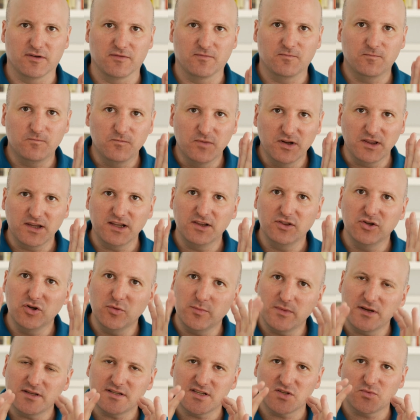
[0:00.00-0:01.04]
And really,
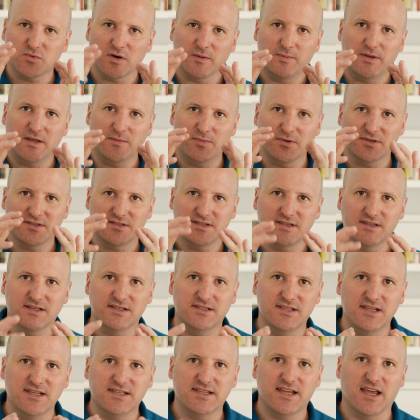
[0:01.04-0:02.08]
luminance is where people see the
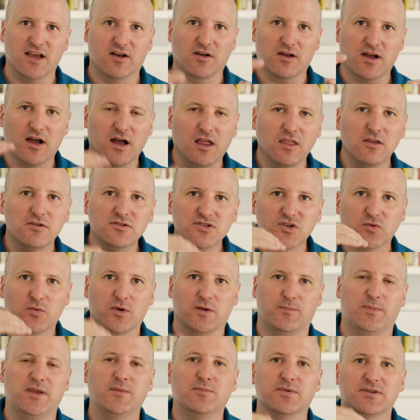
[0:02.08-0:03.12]
detail. Colors are
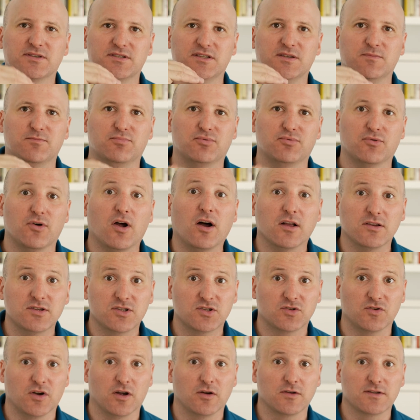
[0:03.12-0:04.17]
where people see broad
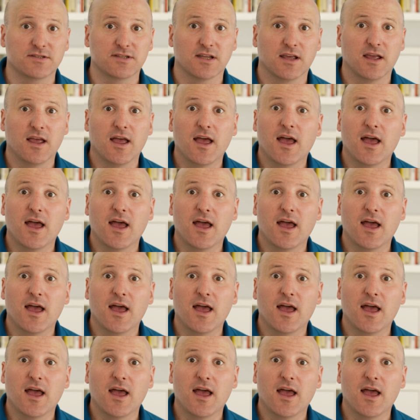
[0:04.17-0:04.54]
strokes.